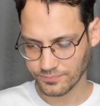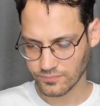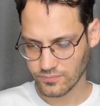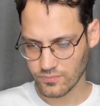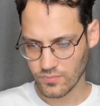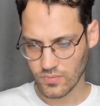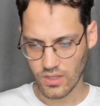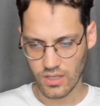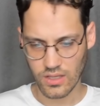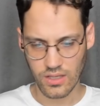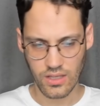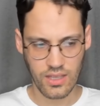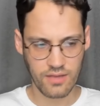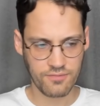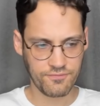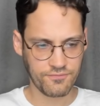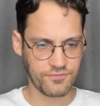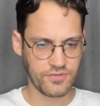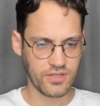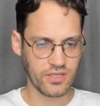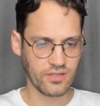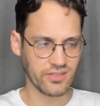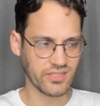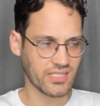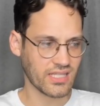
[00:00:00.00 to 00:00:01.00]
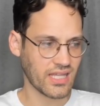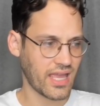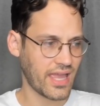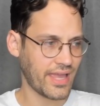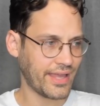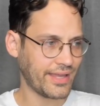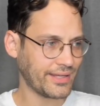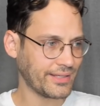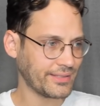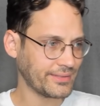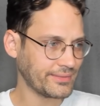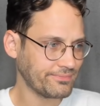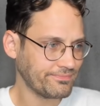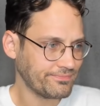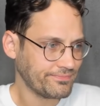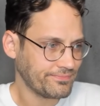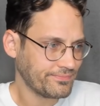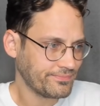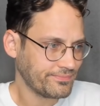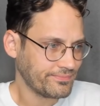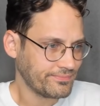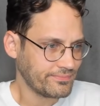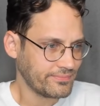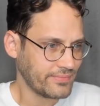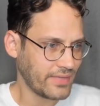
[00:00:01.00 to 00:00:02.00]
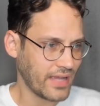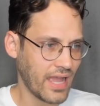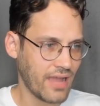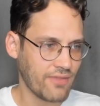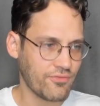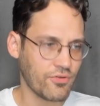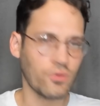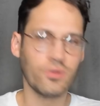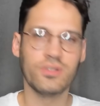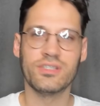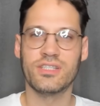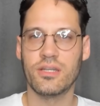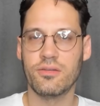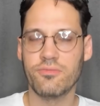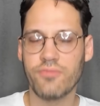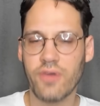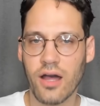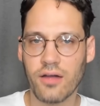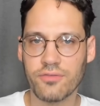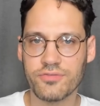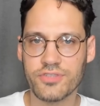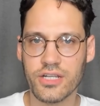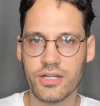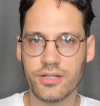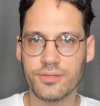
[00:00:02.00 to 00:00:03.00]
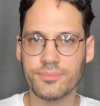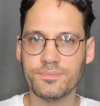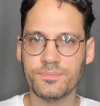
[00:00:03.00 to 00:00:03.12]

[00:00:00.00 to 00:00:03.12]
it feels like everyone's involved here.